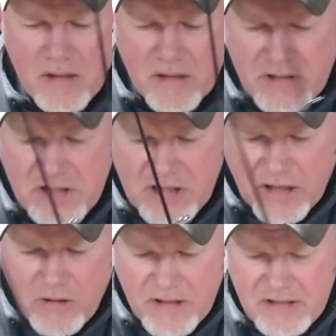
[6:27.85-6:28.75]
Because
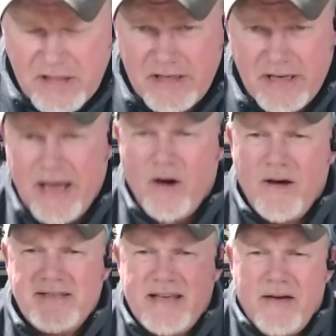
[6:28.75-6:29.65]
Chuck didn't
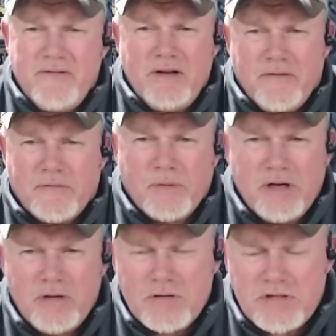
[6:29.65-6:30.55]
always have enough
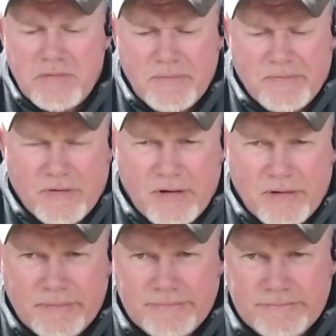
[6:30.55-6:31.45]
reels
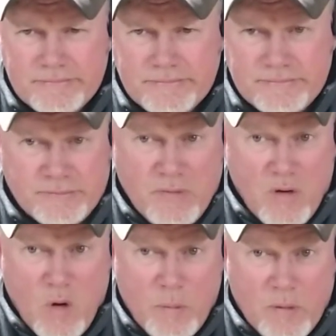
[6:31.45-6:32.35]
for
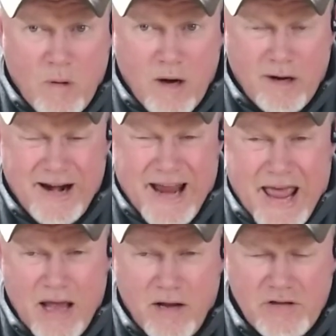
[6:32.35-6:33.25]
open water
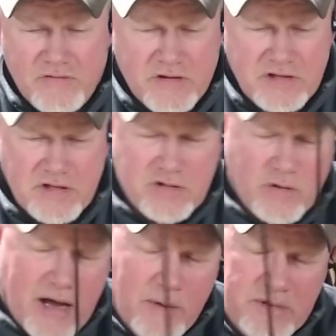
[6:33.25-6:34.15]
and ice fishing.
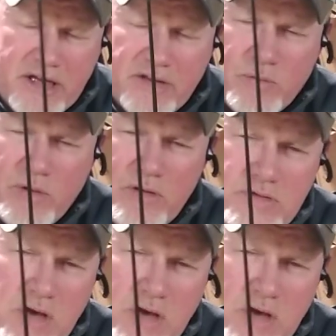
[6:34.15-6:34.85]
So I would take the reels